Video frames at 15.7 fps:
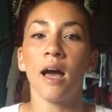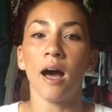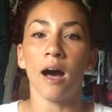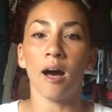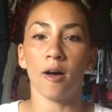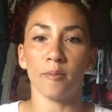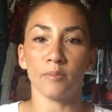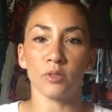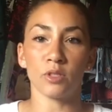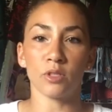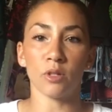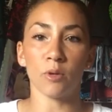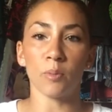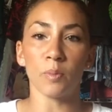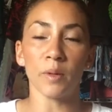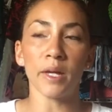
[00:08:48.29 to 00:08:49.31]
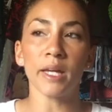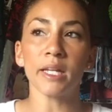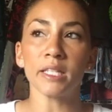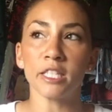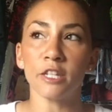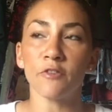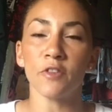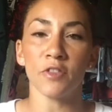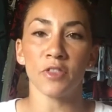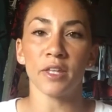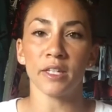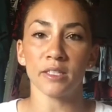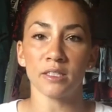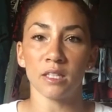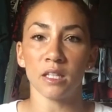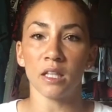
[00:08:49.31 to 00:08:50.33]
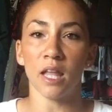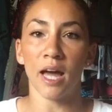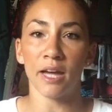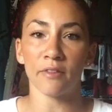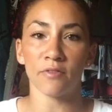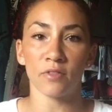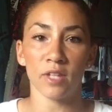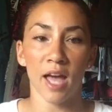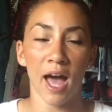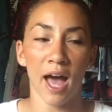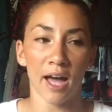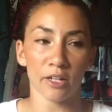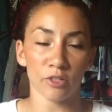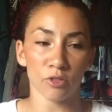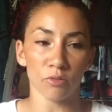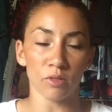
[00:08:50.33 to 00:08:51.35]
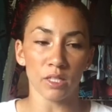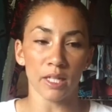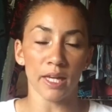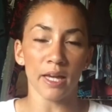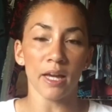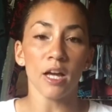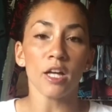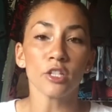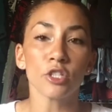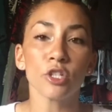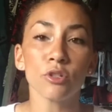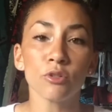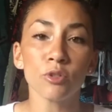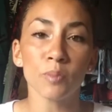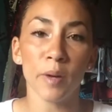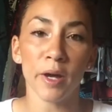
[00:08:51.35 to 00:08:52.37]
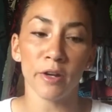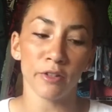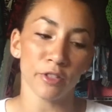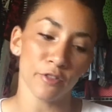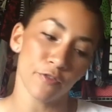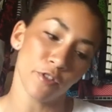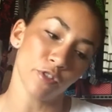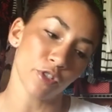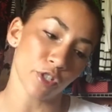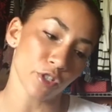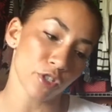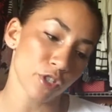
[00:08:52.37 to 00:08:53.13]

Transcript: So bringing different things to life to actually choose better in the future.